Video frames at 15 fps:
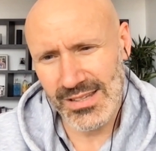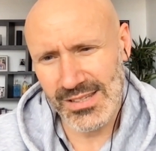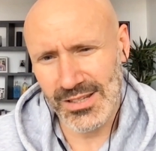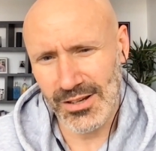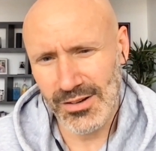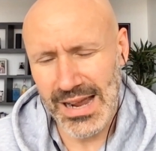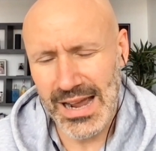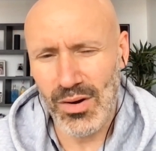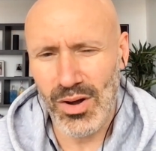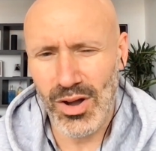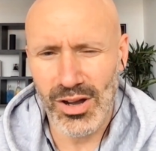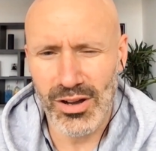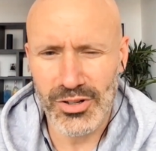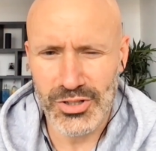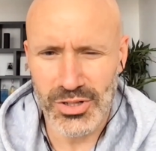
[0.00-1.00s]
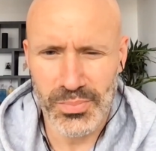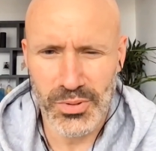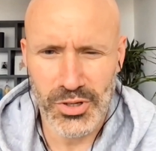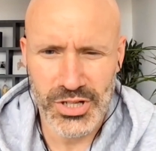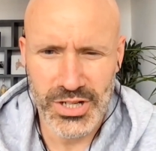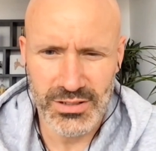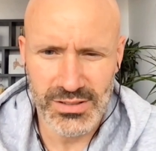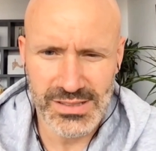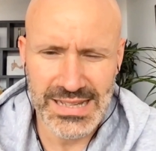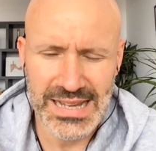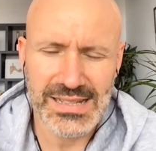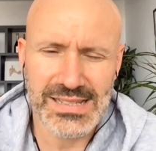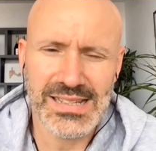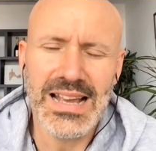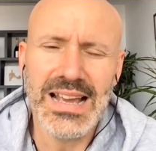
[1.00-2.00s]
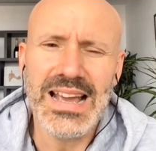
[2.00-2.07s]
so how hard you're pushing your sets,